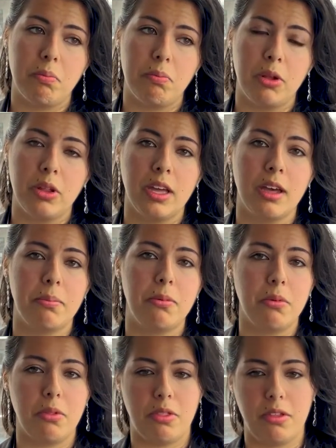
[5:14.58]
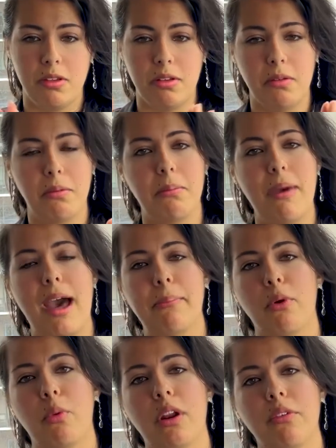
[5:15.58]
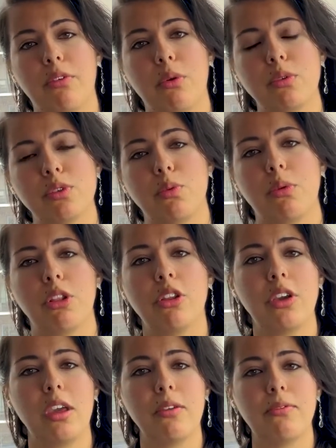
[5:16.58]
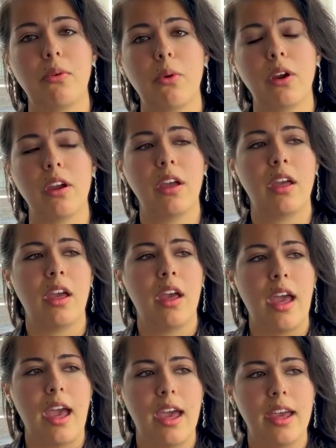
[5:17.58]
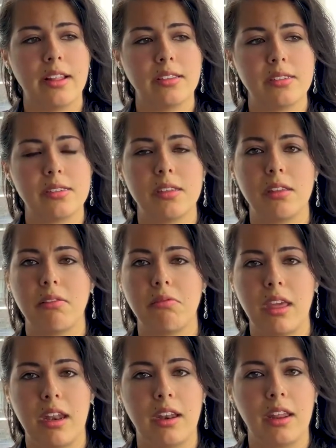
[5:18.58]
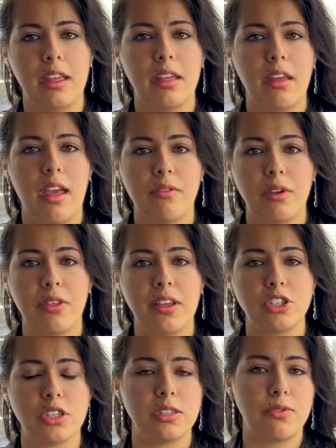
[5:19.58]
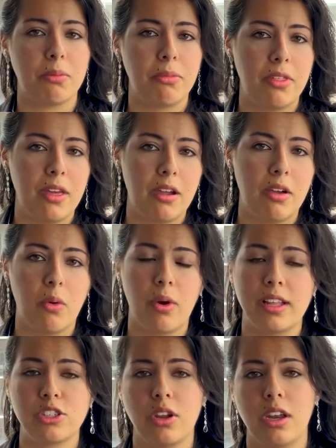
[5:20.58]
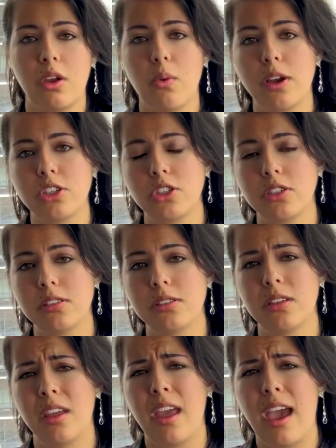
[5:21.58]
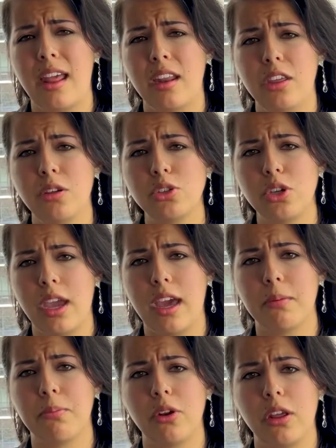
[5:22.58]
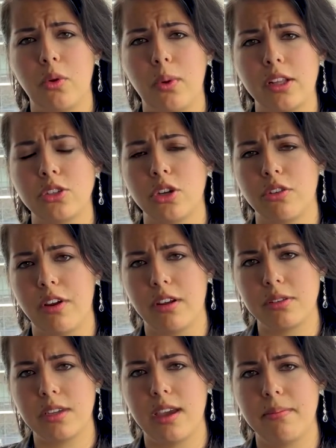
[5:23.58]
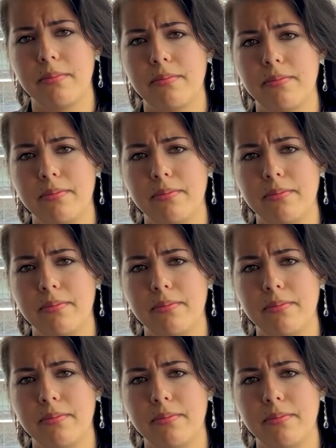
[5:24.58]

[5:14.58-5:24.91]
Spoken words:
pulling up the map or whatever it was we were looking for, and getting everything adjusted from there or answering any questions. And it usually had a pretty quick turnaround time.